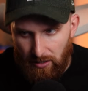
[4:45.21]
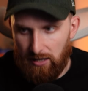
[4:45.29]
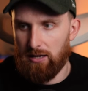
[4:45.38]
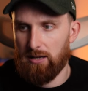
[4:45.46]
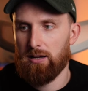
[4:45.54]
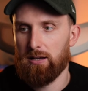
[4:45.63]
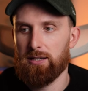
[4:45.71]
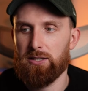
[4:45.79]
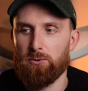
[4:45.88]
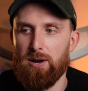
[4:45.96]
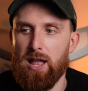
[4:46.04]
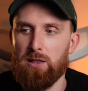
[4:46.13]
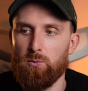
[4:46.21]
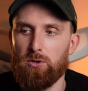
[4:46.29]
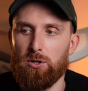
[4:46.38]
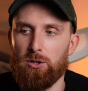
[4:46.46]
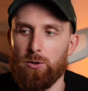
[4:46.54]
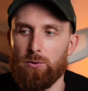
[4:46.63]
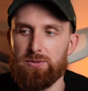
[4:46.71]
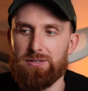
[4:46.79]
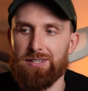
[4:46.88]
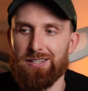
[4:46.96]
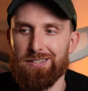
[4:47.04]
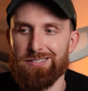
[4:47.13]
that Iran will close
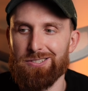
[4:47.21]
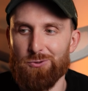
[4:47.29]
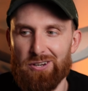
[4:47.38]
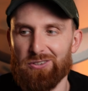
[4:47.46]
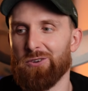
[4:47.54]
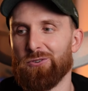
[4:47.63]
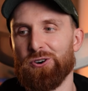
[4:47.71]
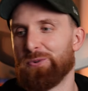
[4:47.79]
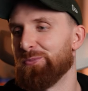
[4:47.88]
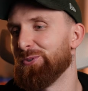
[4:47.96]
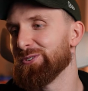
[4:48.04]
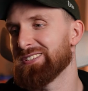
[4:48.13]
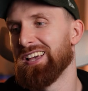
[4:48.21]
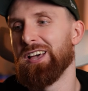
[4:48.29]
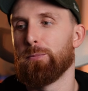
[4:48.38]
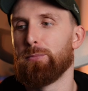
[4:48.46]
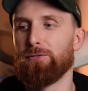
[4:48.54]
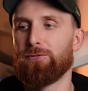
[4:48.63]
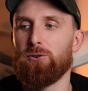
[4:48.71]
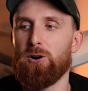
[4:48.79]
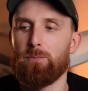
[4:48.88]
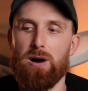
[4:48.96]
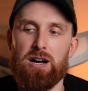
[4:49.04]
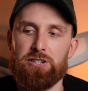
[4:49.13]
the Strait of Hormuz before
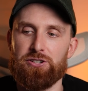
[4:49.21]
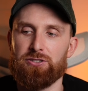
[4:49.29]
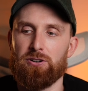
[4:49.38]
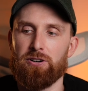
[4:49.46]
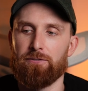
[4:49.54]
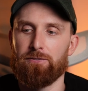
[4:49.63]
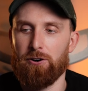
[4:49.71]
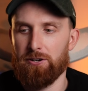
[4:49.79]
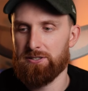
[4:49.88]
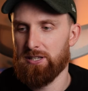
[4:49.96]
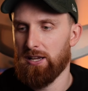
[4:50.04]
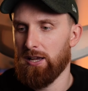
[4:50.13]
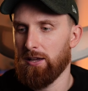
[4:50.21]
March 31st.